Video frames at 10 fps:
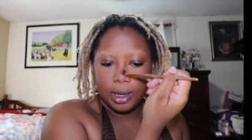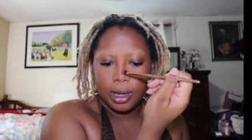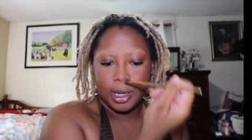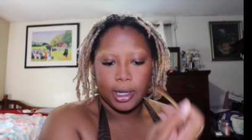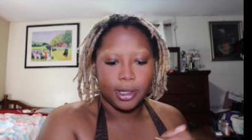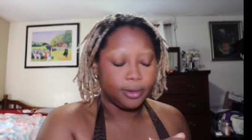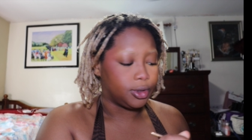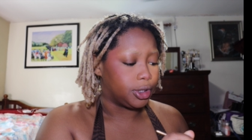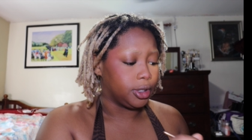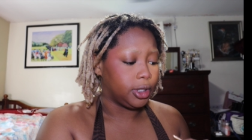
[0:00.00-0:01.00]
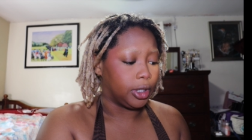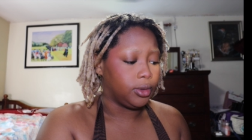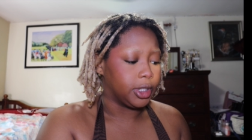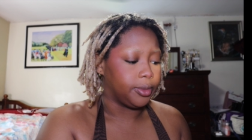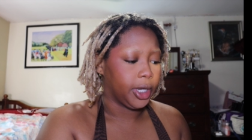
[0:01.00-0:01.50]
And you're
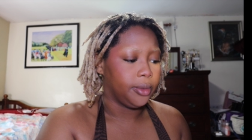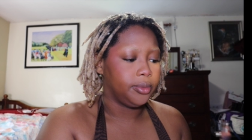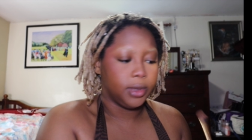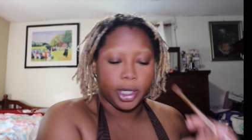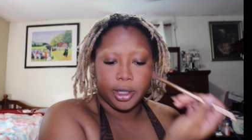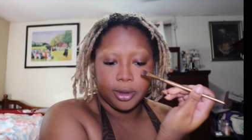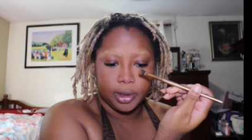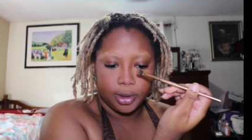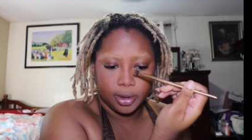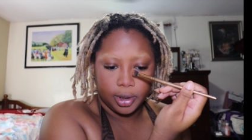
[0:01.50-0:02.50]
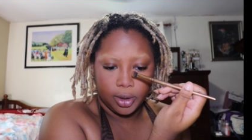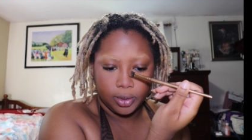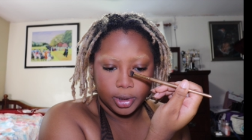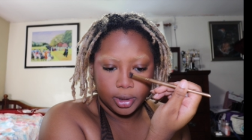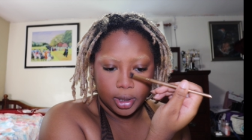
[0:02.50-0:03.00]
golden, babe. Like, you're literally
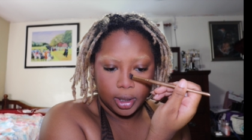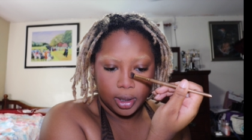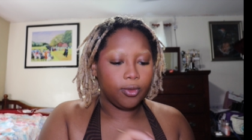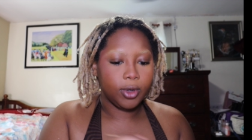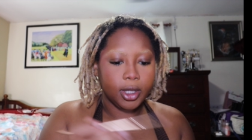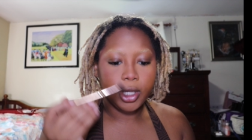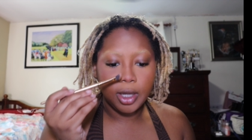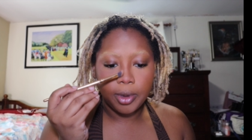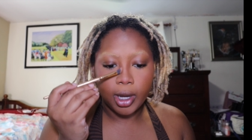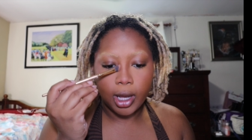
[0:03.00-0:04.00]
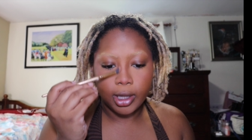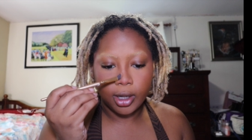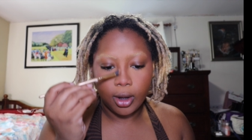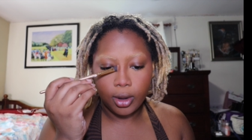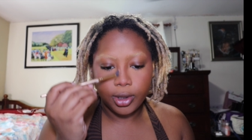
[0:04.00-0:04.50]
golden. Like, really keep it. And
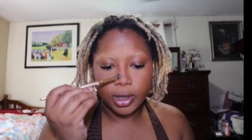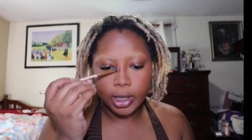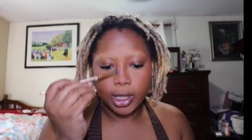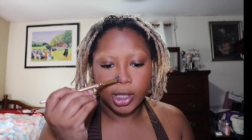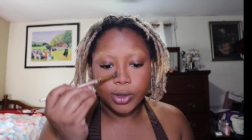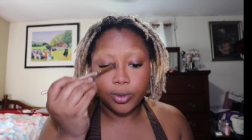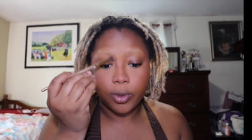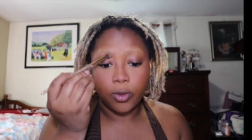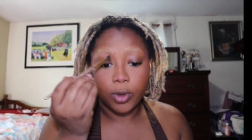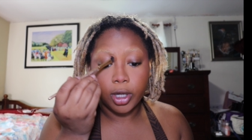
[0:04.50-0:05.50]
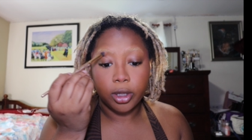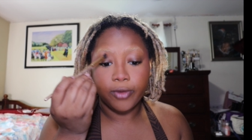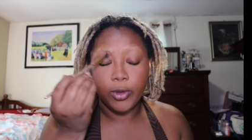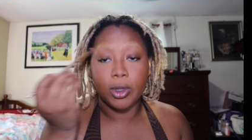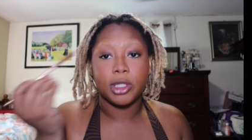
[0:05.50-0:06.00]
then all you need next for real,
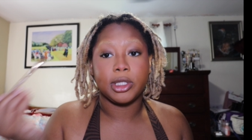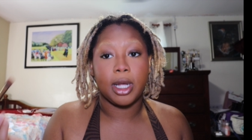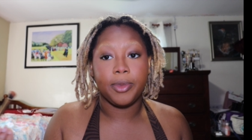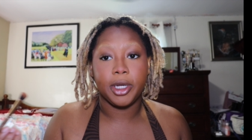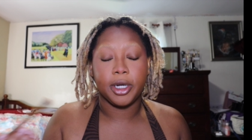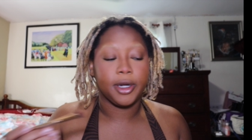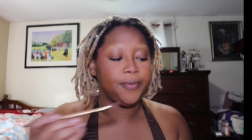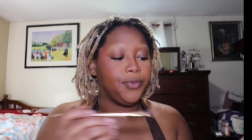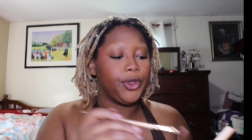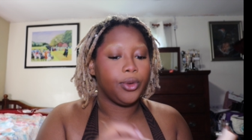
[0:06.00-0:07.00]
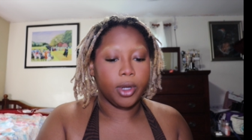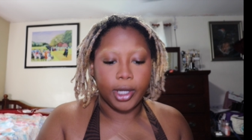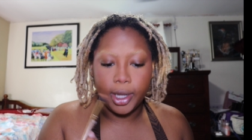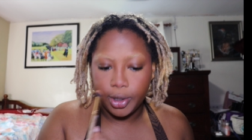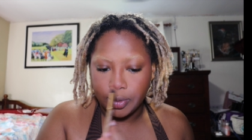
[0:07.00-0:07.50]
if you wanted to stop here,
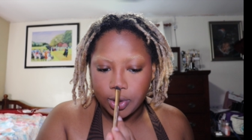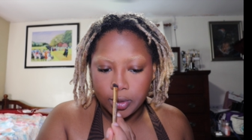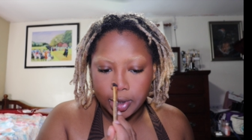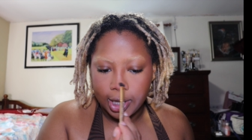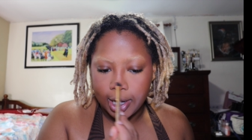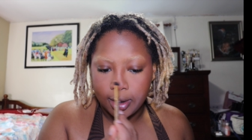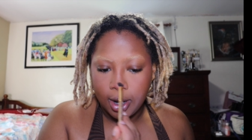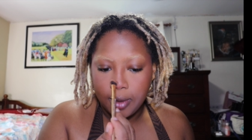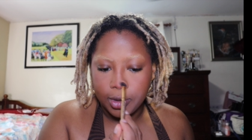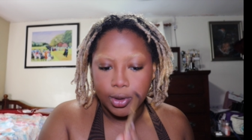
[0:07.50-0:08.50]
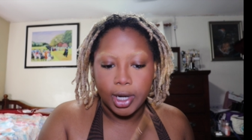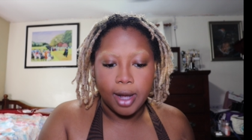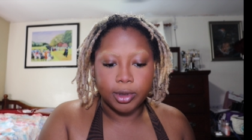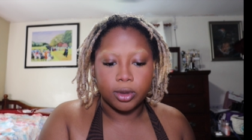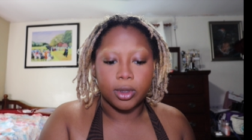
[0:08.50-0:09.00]
you totally can, but you could
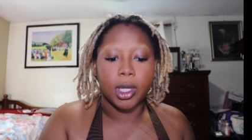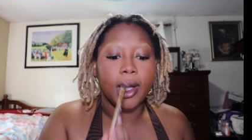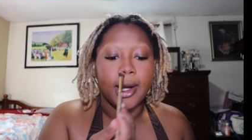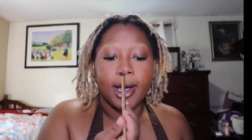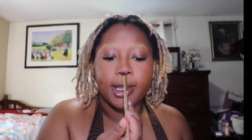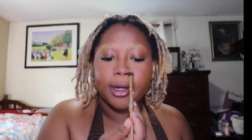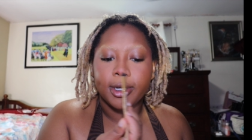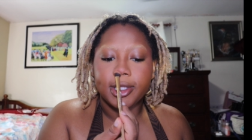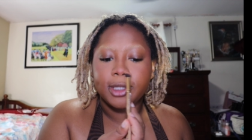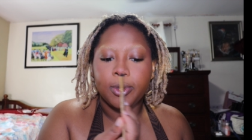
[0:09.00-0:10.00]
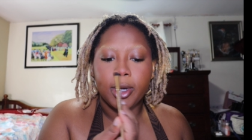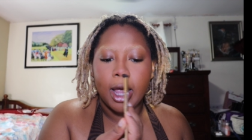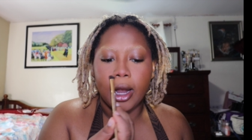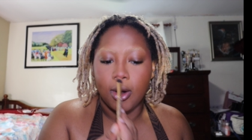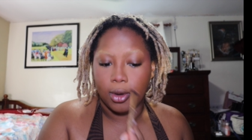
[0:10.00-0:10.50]
absolutely add highlighter at this
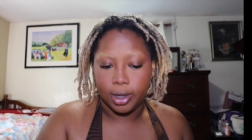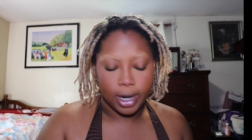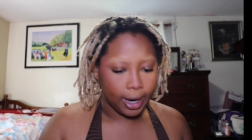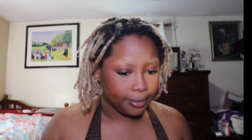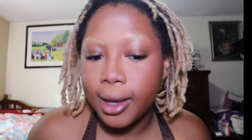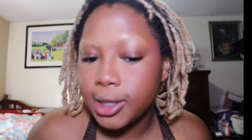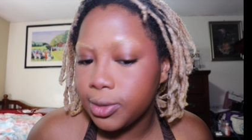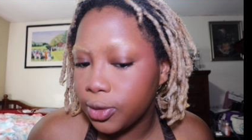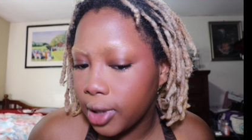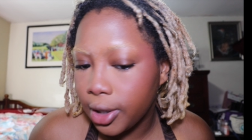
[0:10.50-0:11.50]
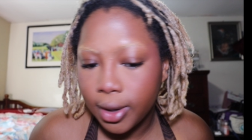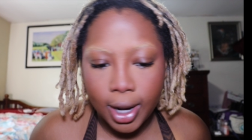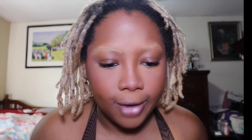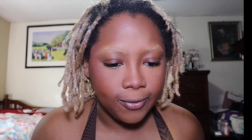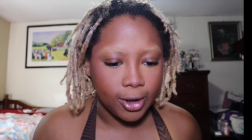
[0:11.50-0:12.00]
point and call it a day. Smooth under
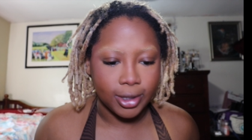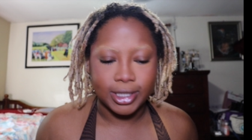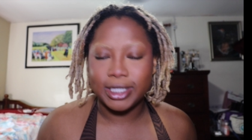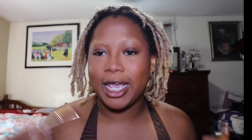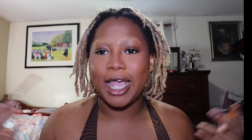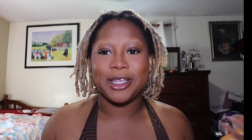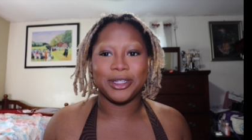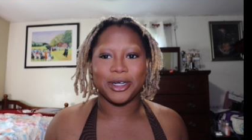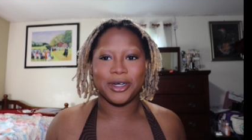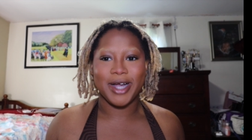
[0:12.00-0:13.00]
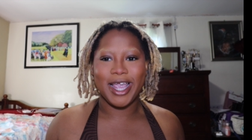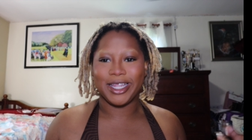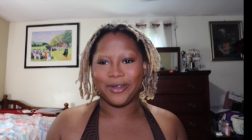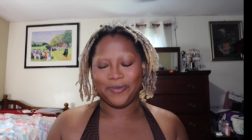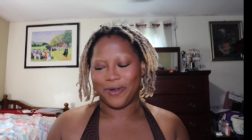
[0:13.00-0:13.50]
eye, flawless skin. You look great.
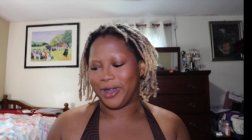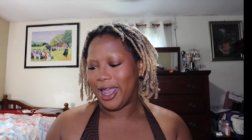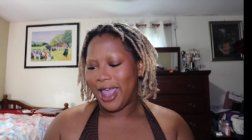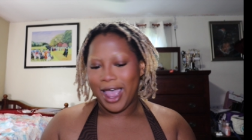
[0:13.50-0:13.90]
You look perfect.